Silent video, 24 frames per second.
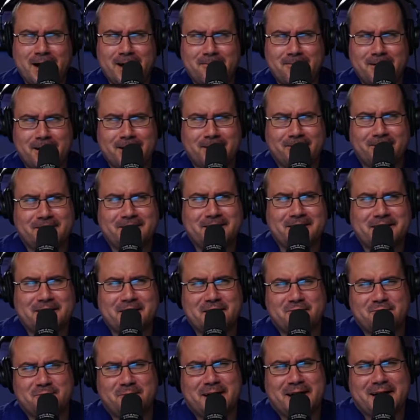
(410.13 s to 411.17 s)
am I going to
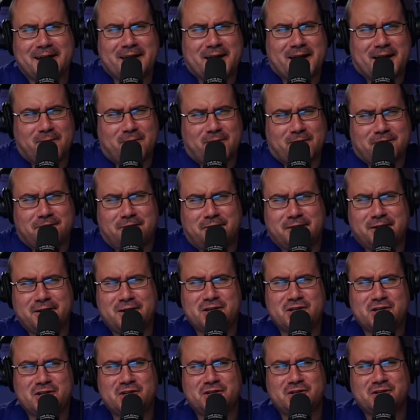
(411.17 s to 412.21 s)
give my camera
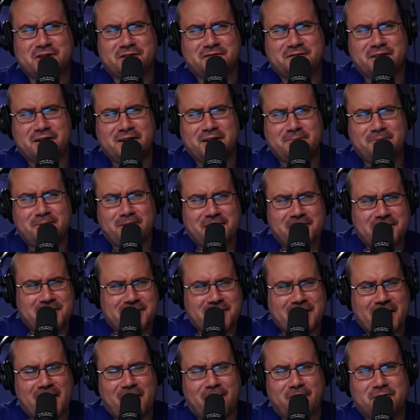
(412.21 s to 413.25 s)
footage to just anybody,
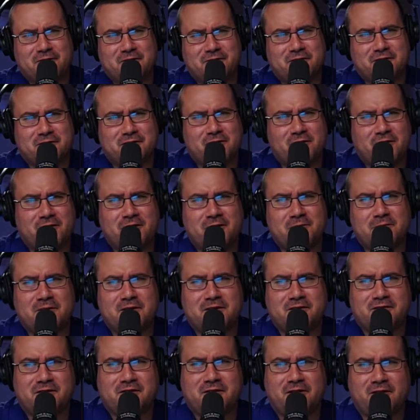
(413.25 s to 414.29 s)
and how is this going to
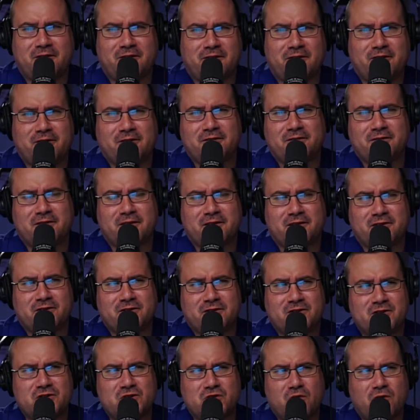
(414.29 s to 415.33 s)
be secured and, and
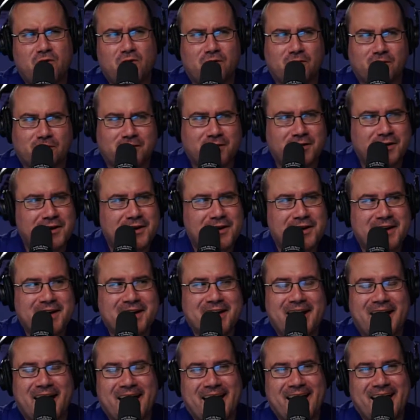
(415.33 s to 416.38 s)
controlled?
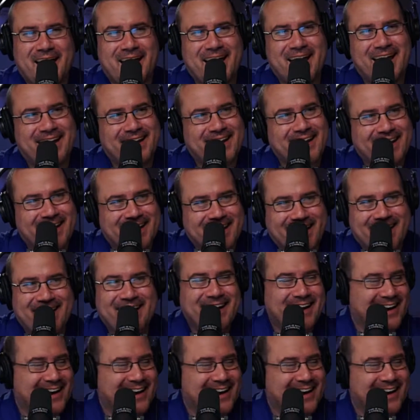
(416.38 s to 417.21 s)
And do we really